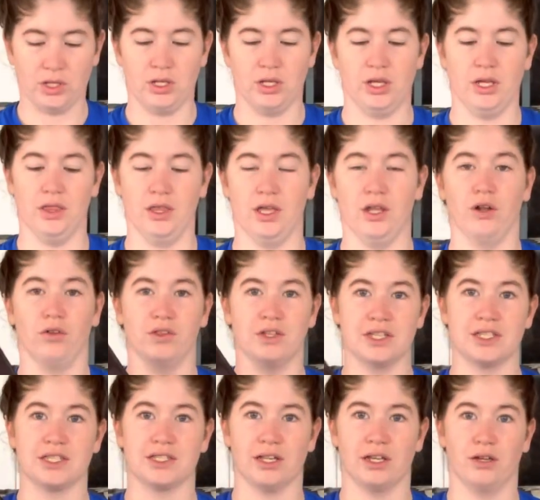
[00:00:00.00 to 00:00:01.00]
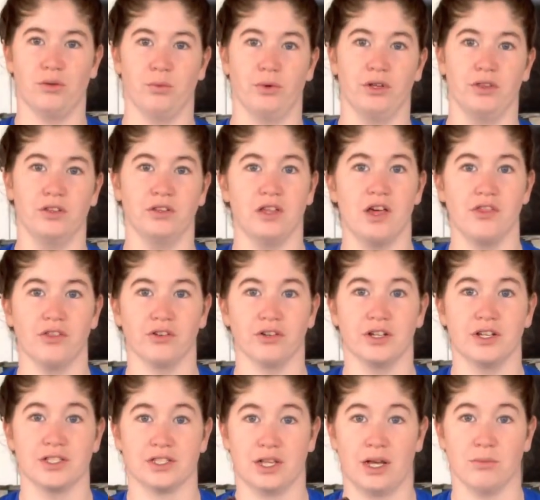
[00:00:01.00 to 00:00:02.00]
And then on this side where the leather
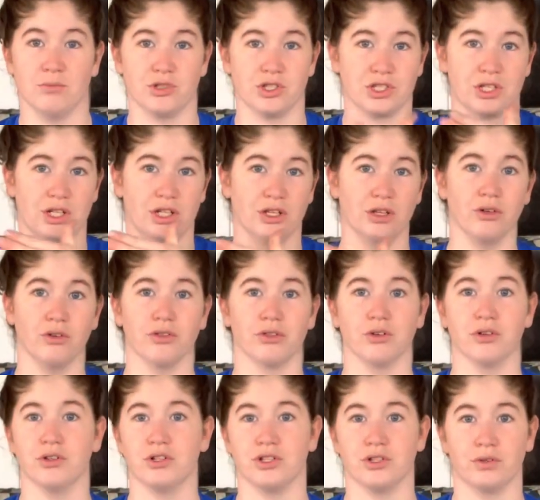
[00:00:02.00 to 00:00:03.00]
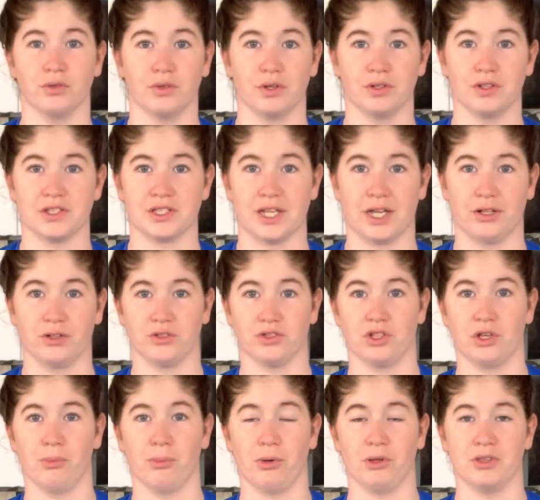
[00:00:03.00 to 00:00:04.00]
is, I'm just going to go through and do all the saddle
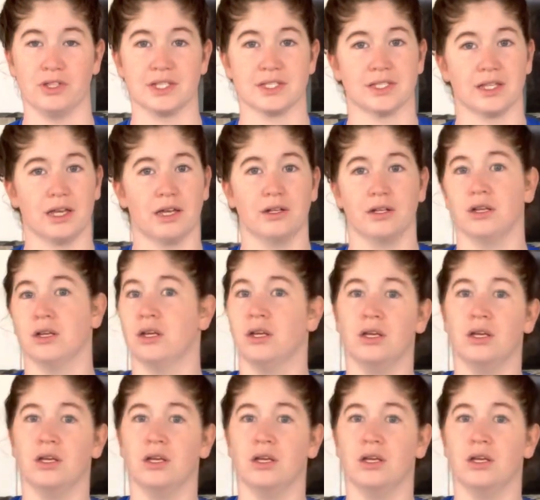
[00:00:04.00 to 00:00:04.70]
soap on this side.